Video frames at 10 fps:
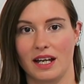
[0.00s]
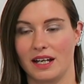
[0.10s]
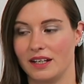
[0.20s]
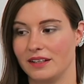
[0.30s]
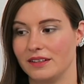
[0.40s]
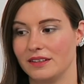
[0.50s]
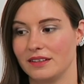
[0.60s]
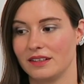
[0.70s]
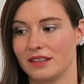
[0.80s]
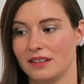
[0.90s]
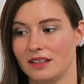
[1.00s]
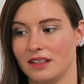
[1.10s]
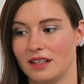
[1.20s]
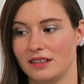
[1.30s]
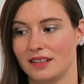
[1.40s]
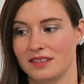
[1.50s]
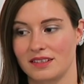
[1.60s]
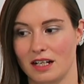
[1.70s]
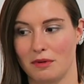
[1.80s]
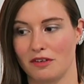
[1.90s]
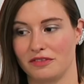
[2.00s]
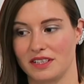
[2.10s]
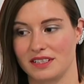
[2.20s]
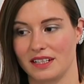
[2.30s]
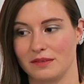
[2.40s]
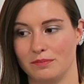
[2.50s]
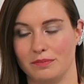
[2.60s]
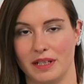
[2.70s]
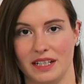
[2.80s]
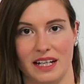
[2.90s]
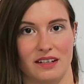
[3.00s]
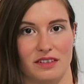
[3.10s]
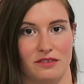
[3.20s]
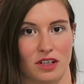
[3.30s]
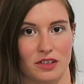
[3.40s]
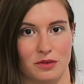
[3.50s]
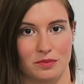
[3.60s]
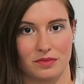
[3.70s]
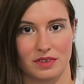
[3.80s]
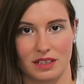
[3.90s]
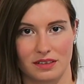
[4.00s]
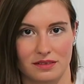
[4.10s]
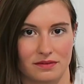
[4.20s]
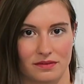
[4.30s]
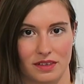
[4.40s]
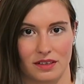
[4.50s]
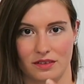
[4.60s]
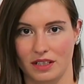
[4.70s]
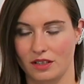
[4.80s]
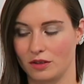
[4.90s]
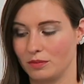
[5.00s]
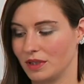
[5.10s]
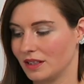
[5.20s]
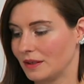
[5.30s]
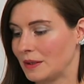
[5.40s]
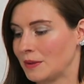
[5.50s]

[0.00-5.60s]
And it doesn't come off as that big heavy volume that it could be.